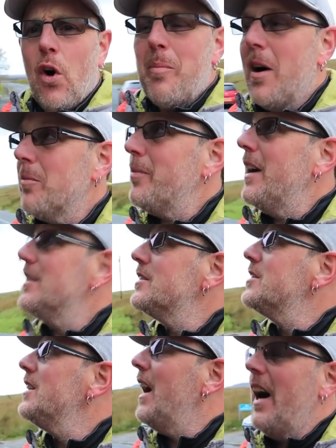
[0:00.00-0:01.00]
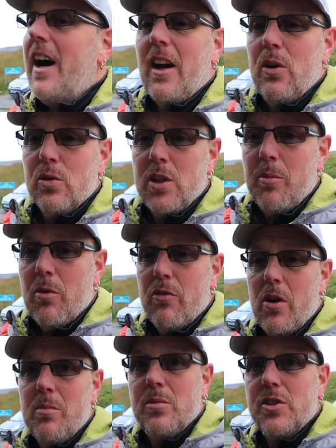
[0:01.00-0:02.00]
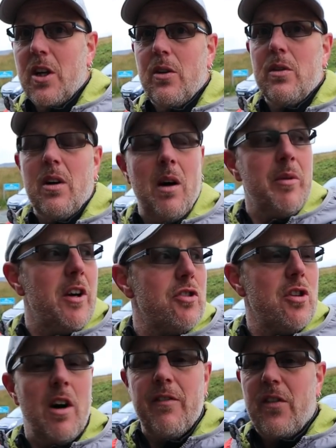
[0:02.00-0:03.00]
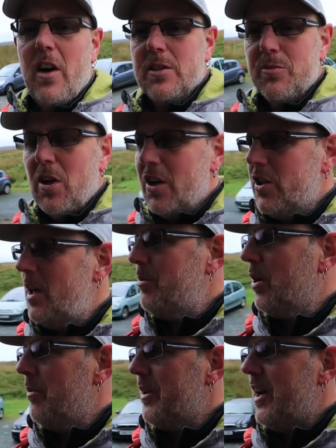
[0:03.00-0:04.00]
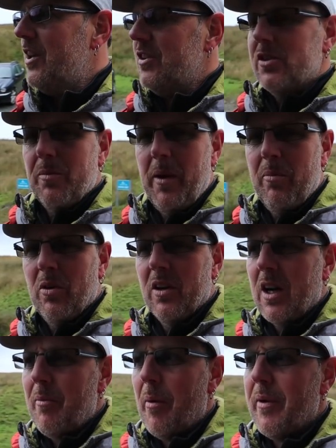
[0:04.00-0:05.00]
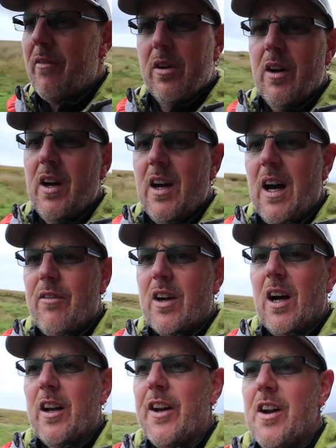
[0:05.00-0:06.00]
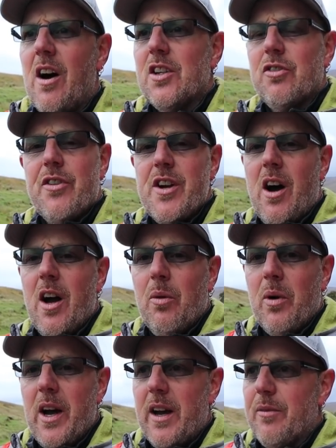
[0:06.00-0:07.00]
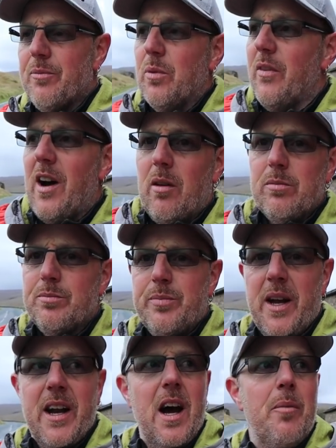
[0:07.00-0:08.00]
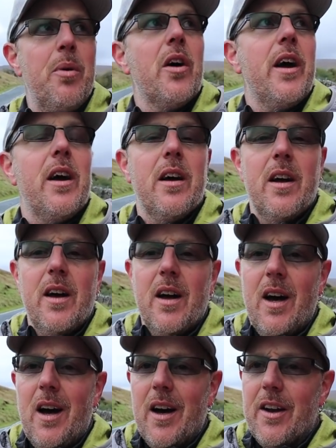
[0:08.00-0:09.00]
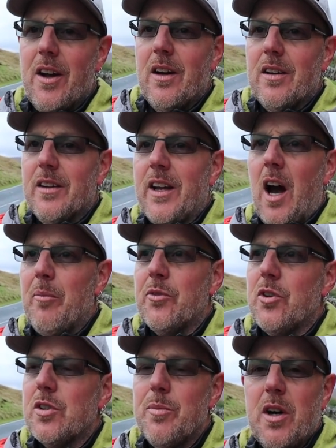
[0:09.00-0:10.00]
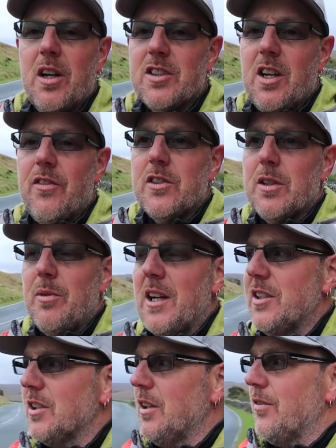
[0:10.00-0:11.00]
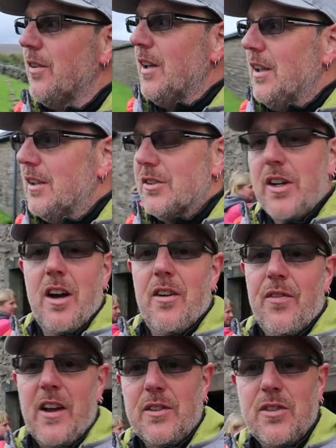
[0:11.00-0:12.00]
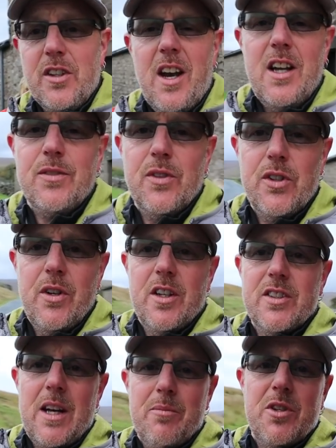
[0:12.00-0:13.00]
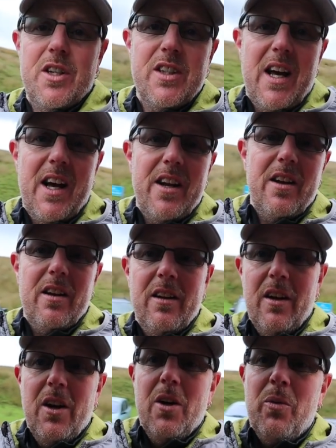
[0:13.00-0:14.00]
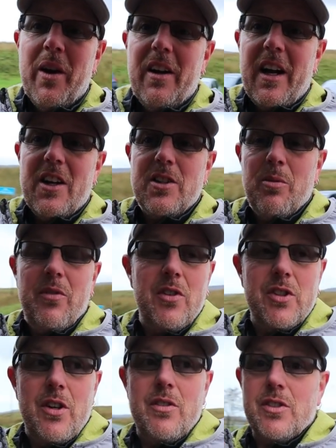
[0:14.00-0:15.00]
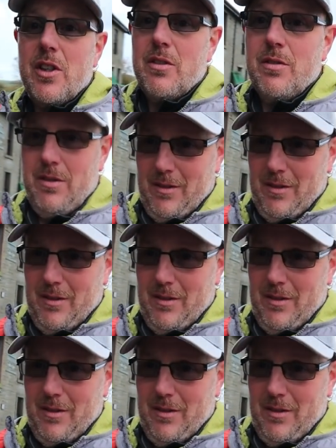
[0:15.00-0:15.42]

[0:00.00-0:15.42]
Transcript: bunk beds and a little double room, so I'm going to try and find some nice cheap accommodation so people can come up, have a couple of nights or a night away without being out of pocket, and get up and do some early stuff and some late stuff. So yeah, thanks to Denise for doing the sandwiches, and we're going to catch up with you soon. So